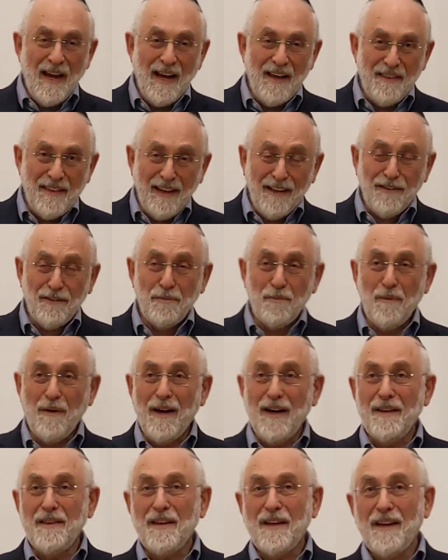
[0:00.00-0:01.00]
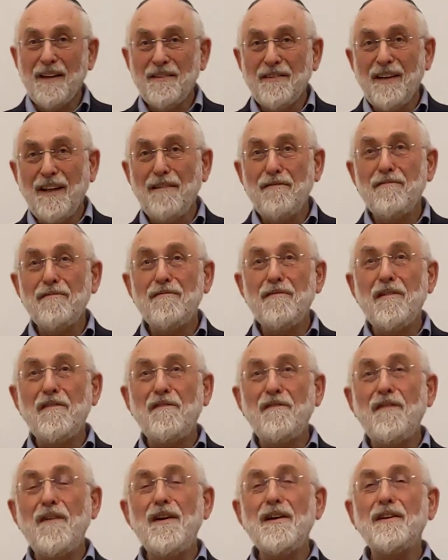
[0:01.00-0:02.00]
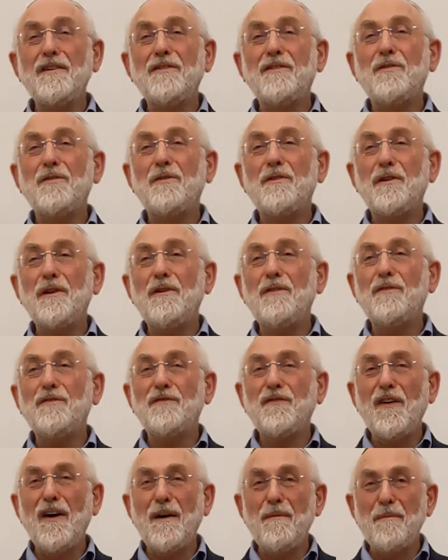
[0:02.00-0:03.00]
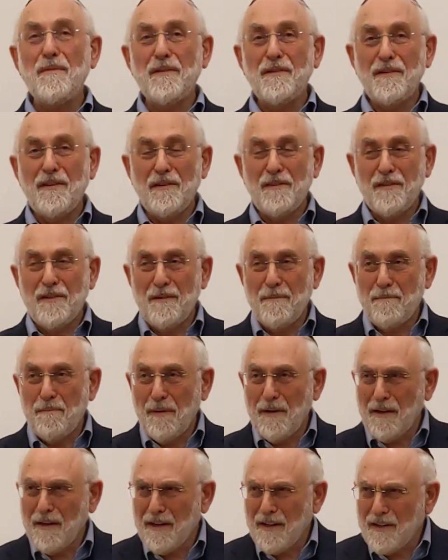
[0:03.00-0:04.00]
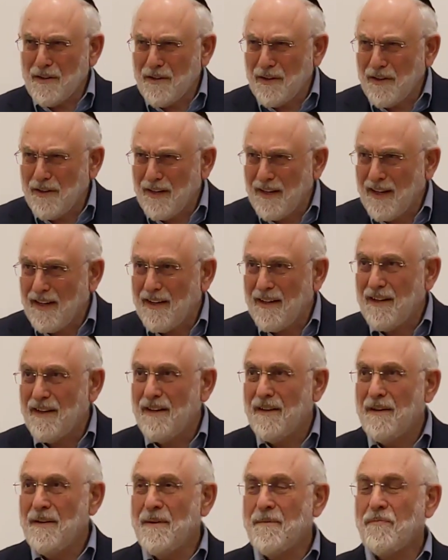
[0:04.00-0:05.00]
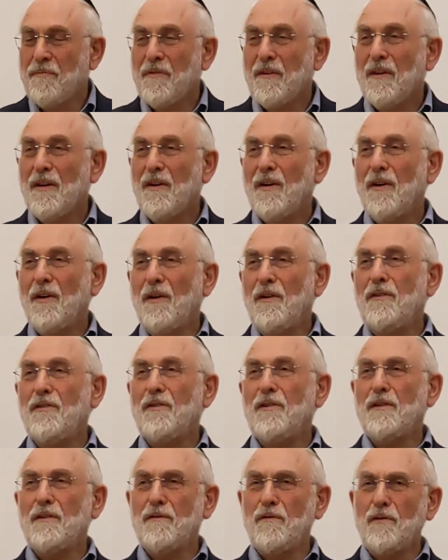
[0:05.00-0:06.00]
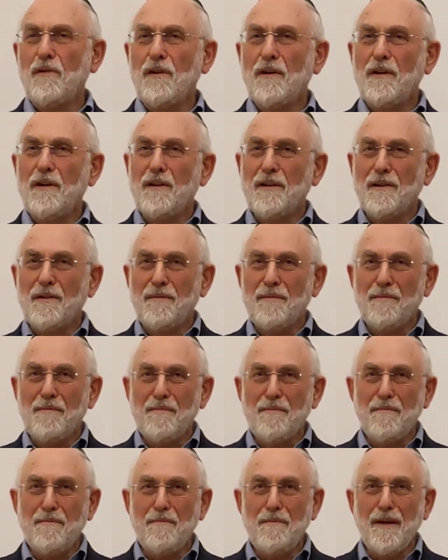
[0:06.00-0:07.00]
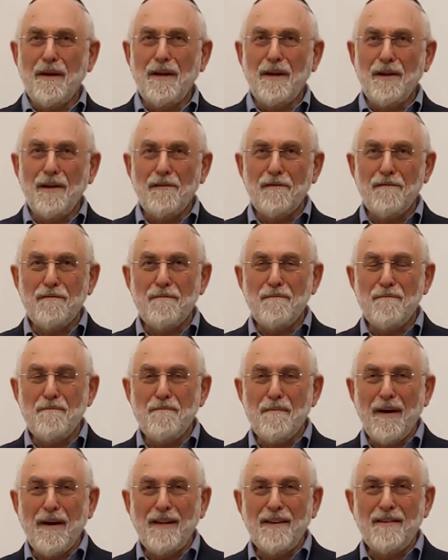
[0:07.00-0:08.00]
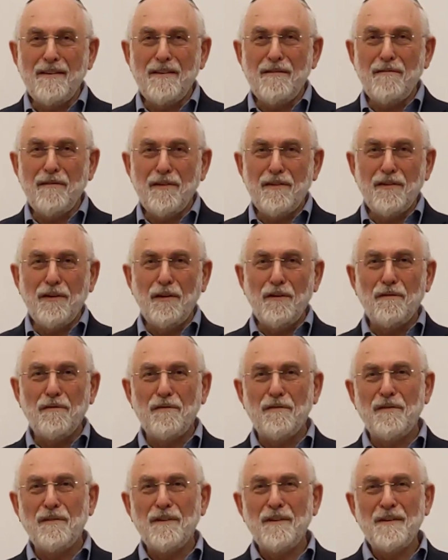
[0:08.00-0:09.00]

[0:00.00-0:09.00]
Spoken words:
And that's why the Chazal refer to those farmers as Giboire Koyach Oise Devuroi, men of mighty resolve.